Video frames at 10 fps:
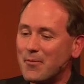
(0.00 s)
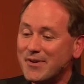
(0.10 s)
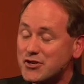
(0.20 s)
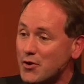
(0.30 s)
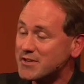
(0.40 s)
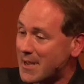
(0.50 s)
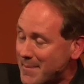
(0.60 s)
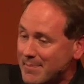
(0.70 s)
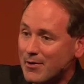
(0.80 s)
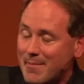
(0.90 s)
we showed some
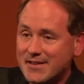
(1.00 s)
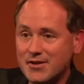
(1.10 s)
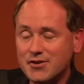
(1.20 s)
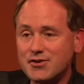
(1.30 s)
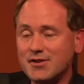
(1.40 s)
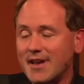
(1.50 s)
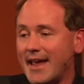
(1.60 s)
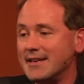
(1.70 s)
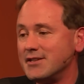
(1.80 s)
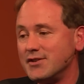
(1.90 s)
people a message
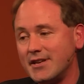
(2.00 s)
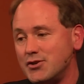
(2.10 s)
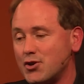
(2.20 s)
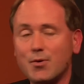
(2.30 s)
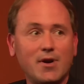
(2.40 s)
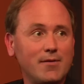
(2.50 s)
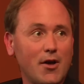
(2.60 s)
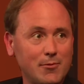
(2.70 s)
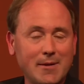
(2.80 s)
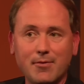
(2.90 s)
and didn't show
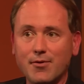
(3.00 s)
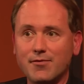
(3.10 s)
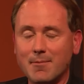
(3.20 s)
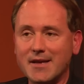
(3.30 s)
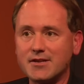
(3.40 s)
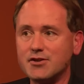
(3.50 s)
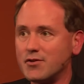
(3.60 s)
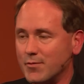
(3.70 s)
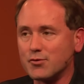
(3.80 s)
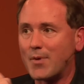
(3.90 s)
other people the message,
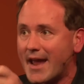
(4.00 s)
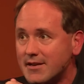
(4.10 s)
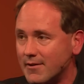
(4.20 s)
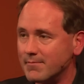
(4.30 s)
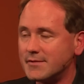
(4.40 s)
and it was random.